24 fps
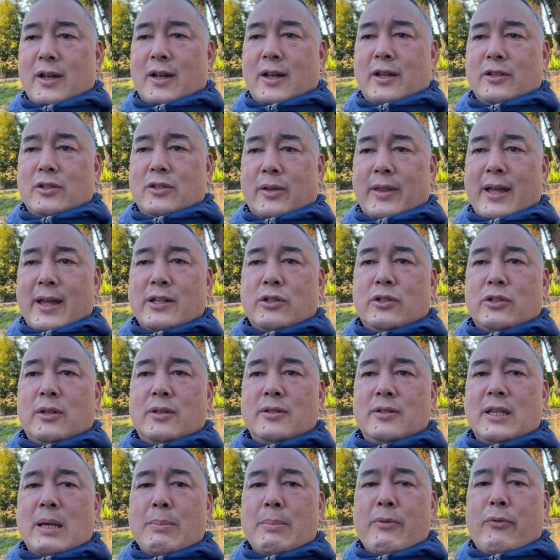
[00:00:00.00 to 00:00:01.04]
And so that's
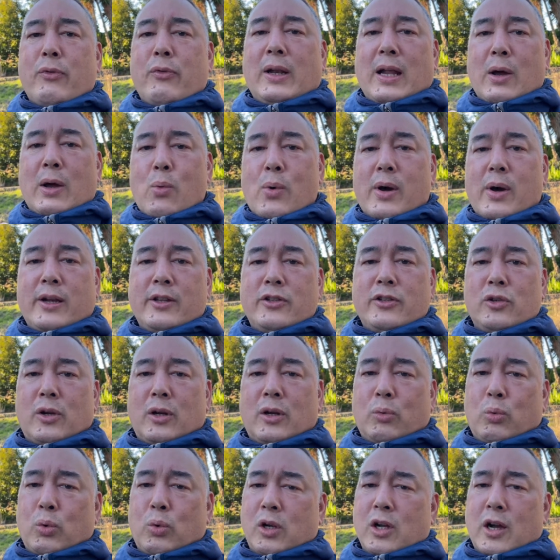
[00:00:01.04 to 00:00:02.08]
some of what I want to sort
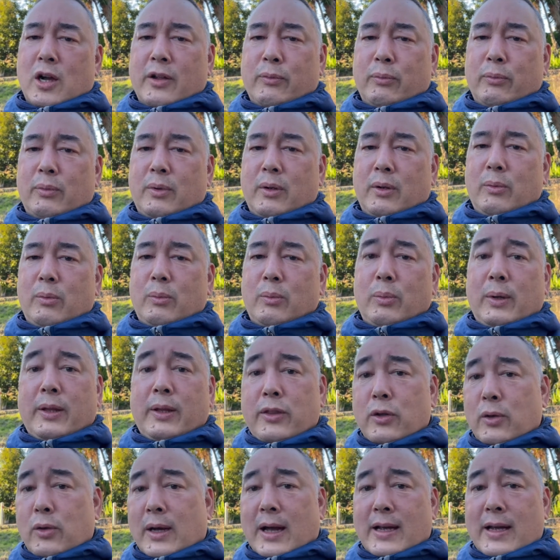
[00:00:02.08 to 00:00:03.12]
of work on
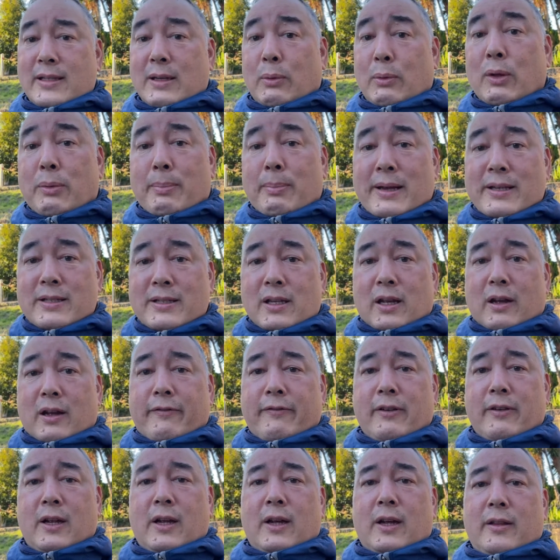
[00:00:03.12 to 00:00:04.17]
with you guys and with
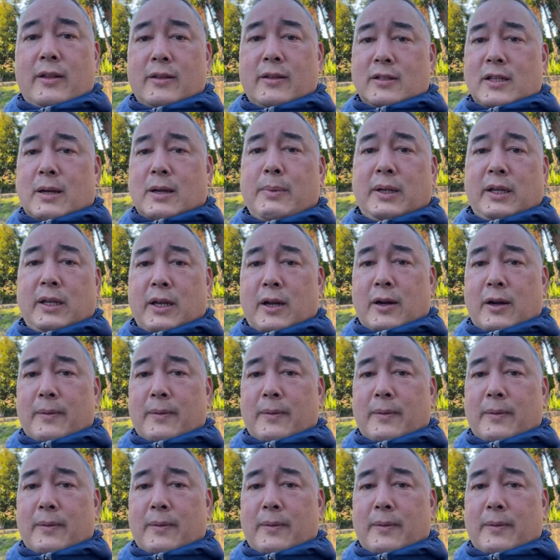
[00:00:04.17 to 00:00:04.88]
myself this coming year.